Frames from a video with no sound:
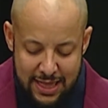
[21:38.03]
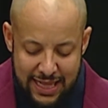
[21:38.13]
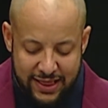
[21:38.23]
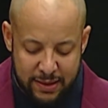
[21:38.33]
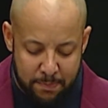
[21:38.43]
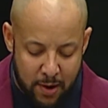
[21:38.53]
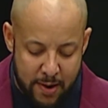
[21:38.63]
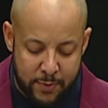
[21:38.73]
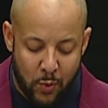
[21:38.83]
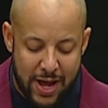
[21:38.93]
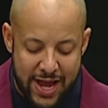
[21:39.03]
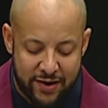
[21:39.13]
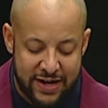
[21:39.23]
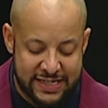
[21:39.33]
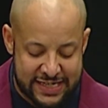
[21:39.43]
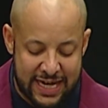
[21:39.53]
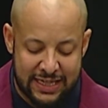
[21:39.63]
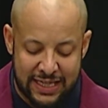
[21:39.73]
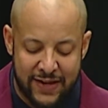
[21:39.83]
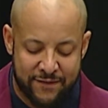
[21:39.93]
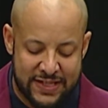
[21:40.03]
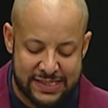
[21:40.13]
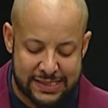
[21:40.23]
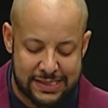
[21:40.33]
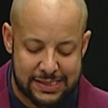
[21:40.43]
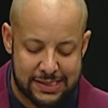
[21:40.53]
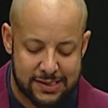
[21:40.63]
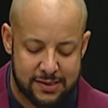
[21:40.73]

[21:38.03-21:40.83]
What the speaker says: like the barbed wire and chain link fences.